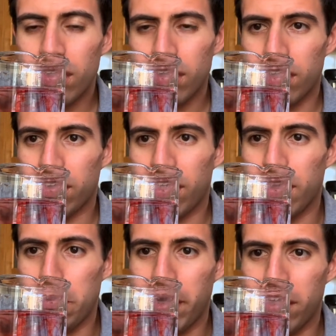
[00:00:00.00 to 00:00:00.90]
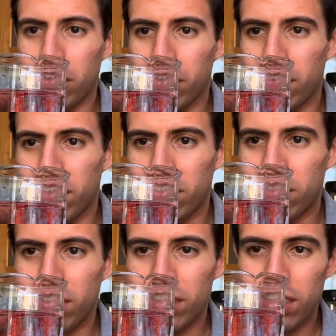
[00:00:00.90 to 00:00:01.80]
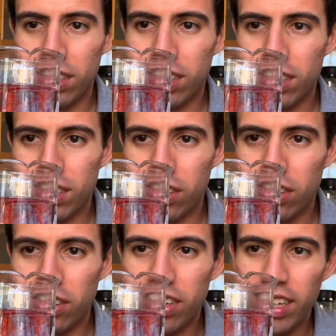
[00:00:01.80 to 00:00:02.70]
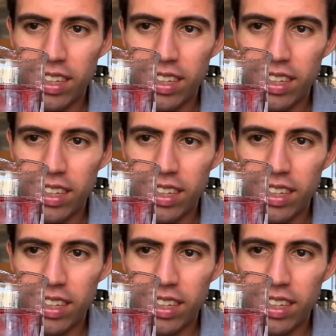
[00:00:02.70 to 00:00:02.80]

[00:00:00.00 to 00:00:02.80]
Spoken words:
That's kind of the magic of this. As you can see,